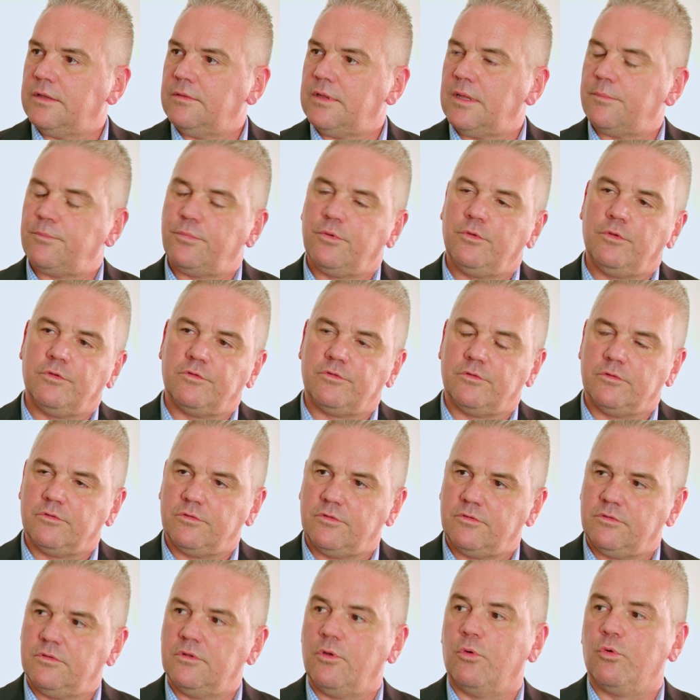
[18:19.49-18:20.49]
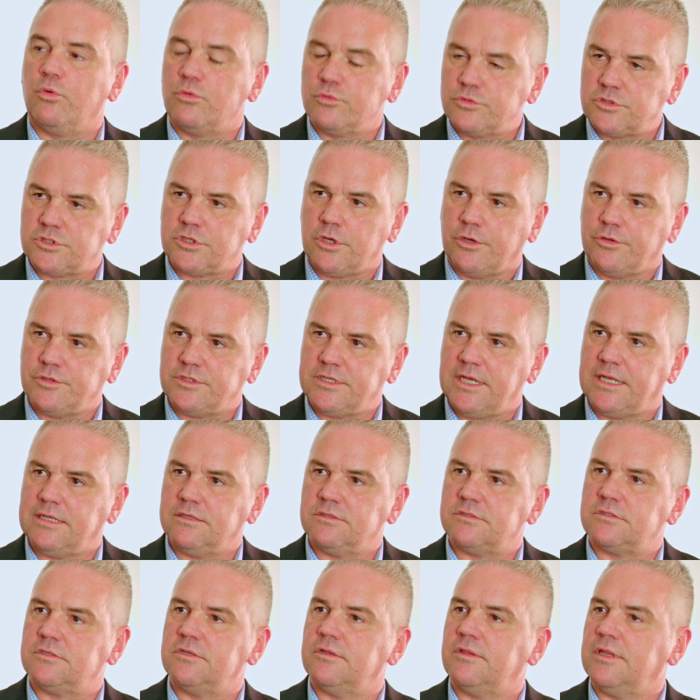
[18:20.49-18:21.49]
and that person also
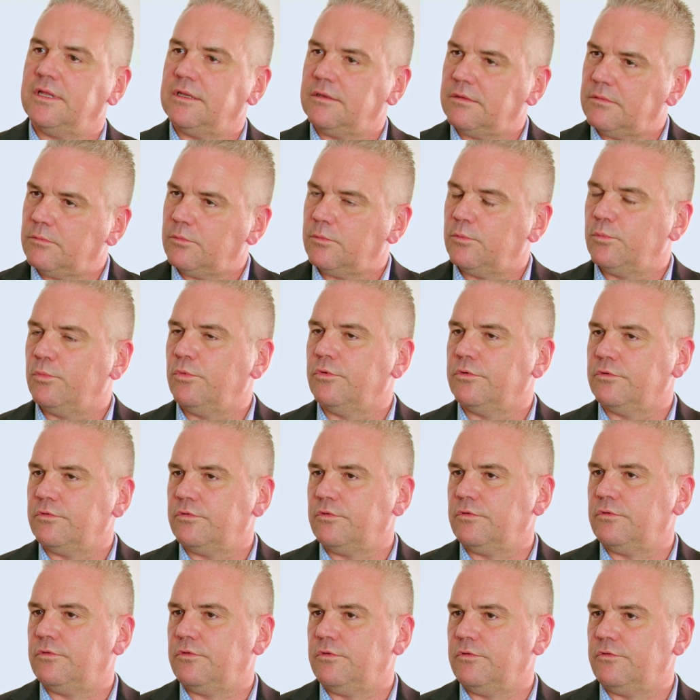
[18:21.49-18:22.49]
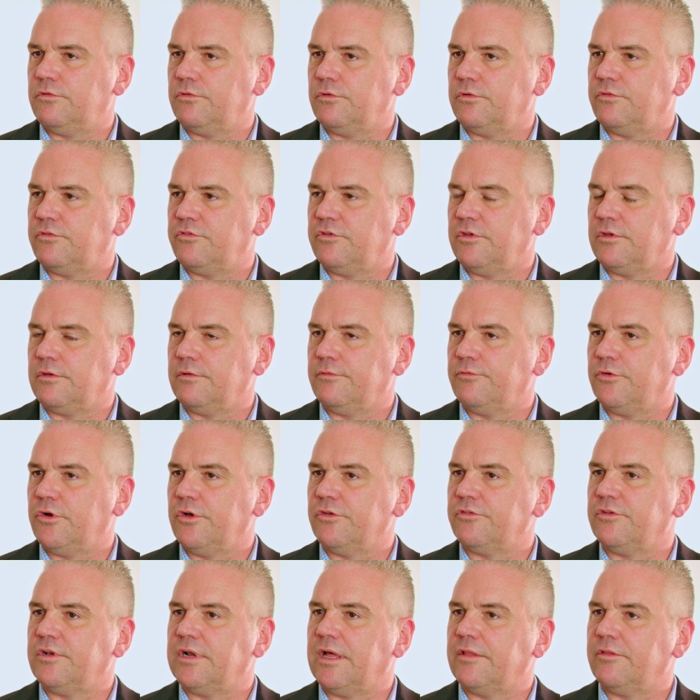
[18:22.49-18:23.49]
tends to then want to sort of seek
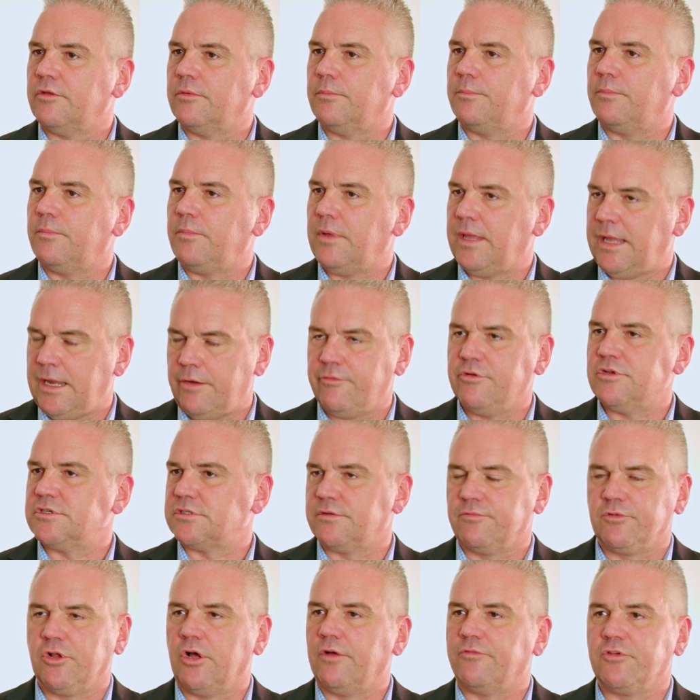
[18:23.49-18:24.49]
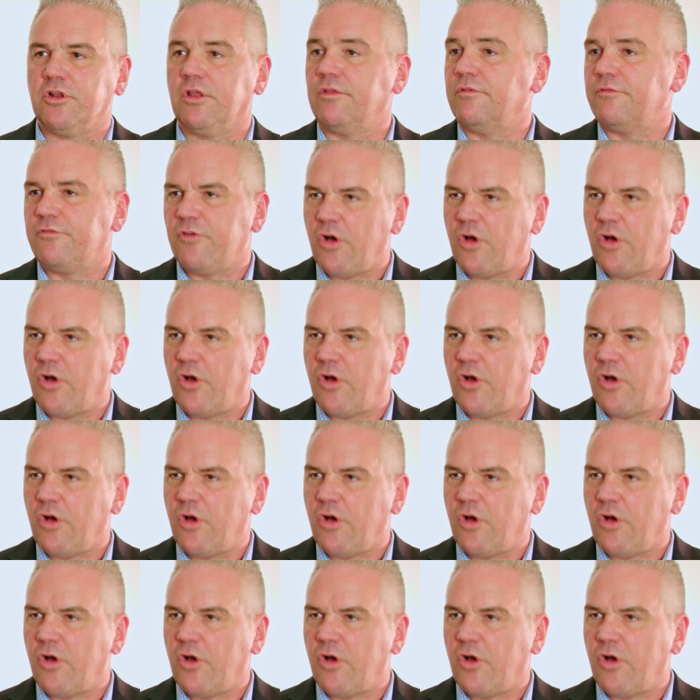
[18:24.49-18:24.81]
advice in other areas of life,